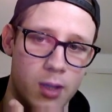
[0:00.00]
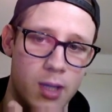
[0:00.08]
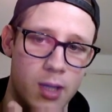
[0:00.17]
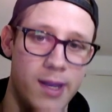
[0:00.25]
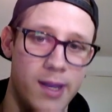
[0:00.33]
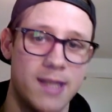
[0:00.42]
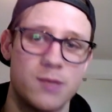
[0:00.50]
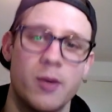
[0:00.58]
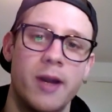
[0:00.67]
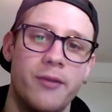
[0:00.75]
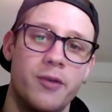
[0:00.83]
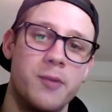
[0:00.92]
a nice way
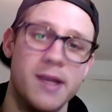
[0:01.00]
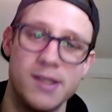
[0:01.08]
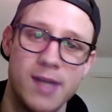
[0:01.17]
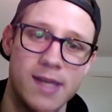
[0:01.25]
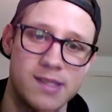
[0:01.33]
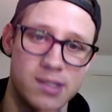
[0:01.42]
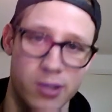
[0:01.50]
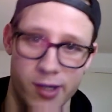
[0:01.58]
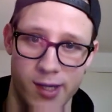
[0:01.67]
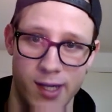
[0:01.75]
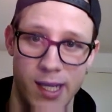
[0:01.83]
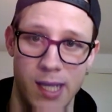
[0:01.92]
for me to get started
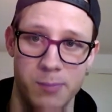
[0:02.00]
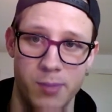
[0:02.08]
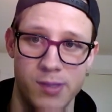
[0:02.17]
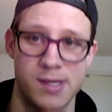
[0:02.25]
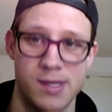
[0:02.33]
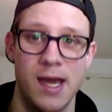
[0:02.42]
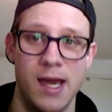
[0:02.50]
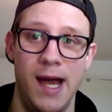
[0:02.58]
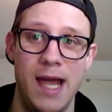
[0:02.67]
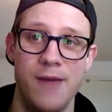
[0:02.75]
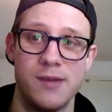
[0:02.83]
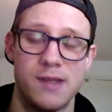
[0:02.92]
again, because I
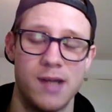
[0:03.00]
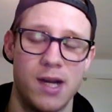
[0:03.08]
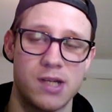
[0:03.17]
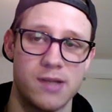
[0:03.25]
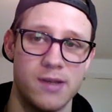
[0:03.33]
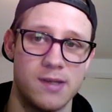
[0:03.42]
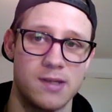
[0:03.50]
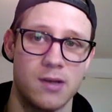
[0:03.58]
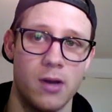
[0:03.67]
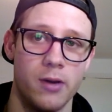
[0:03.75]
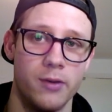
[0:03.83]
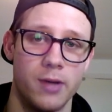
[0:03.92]
haven't touched this
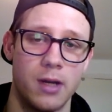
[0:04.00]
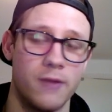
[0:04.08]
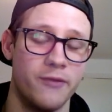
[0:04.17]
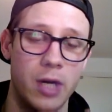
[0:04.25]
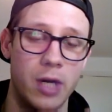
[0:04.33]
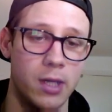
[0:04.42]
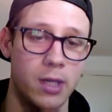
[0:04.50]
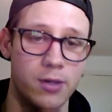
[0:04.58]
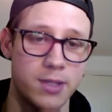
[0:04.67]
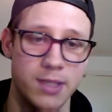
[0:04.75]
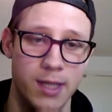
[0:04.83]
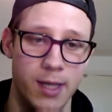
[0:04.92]
code in a very long
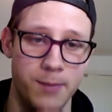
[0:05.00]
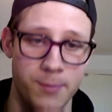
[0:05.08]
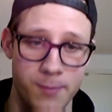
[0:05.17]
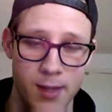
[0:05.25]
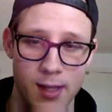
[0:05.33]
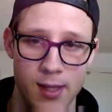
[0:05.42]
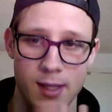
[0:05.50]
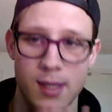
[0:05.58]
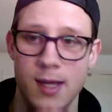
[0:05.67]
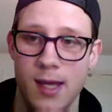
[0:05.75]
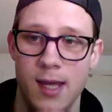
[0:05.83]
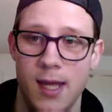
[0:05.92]
time,
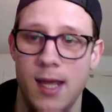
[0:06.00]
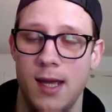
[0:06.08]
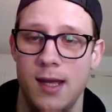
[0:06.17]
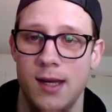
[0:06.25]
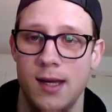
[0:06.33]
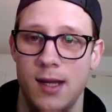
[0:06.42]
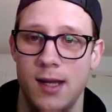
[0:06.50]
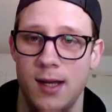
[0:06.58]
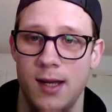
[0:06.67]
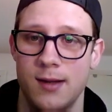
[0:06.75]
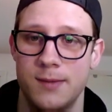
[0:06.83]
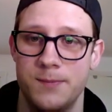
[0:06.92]
and
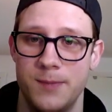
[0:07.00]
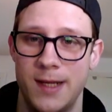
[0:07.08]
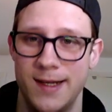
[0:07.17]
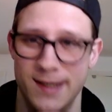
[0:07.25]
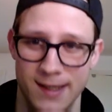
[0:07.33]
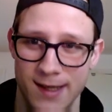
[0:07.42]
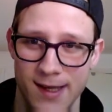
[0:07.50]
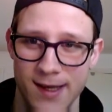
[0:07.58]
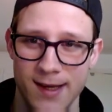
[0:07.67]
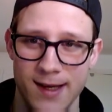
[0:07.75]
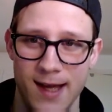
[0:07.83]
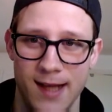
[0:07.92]

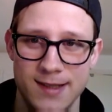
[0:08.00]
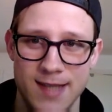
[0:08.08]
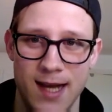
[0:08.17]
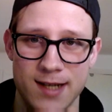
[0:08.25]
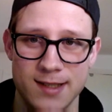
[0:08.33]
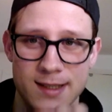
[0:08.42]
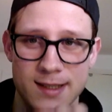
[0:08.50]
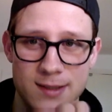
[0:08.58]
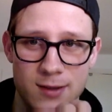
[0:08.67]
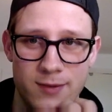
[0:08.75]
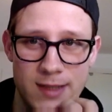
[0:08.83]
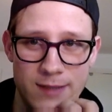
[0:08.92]
it's actually sort
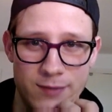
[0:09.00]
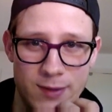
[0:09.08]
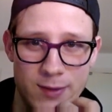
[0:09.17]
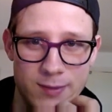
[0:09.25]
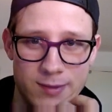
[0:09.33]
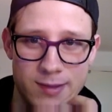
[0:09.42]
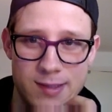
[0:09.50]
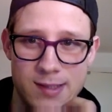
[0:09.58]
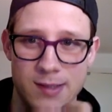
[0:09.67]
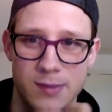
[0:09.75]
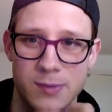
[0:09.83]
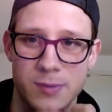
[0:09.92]
of difficult
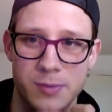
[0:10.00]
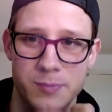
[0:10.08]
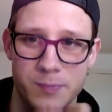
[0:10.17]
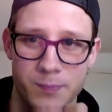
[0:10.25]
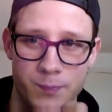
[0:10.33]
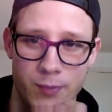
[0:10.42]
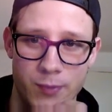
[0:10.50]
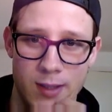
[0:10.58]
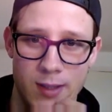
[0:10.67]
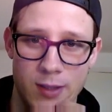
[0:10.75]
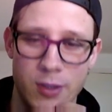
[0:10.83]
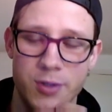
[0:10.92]
to...
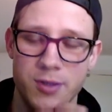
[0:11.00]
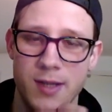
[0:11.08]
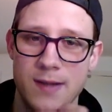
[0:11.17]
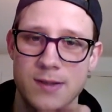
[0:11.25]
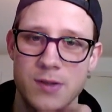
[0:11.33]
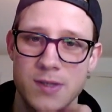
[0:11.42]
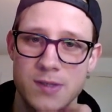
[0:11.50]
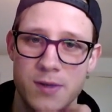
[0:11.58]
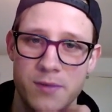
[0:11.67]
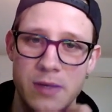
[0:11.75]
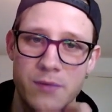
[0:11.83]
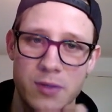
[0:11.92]
Currently, it's sort of
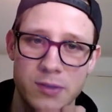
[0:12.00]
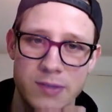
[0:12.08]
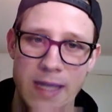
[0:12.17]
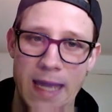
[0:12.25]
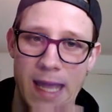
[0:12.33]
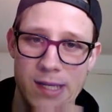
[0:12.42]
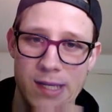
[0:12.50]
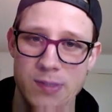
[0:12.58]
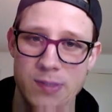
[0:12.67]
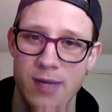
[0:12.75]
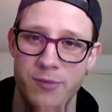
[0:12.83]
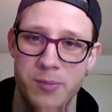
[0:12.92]
difficult to add new
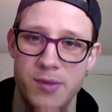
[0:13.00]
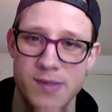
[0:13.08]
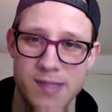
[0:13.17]
stuff because